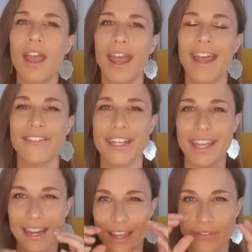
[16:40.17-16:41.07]
and they
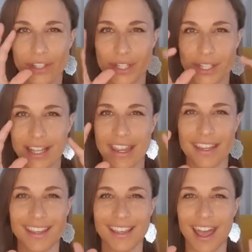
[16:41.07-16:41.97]
can have this
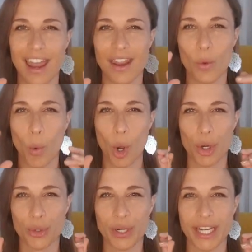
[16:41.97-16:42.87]
like kind of
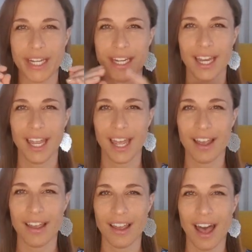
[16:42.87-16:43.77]
watery uh,